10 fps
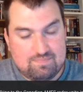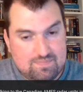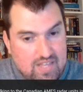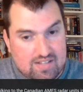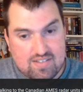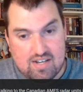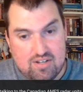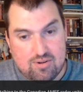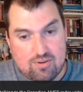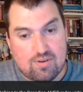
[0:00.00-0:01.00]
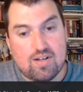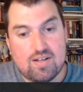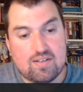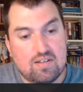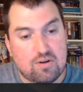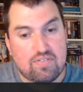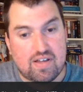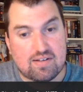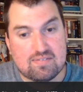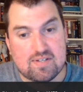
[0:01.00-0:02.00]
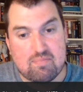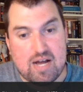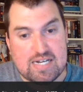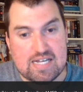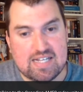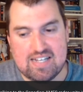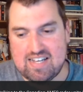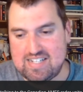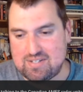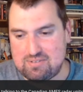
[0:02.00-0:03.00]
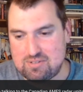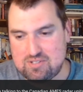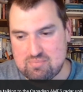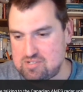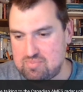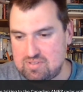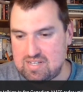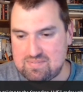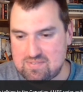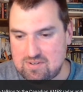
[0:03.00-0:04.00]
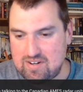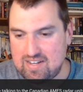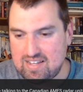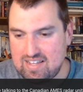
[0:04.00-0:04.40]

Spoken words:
That's kind of your thing, not mine. I don't know too much about that. Sorry.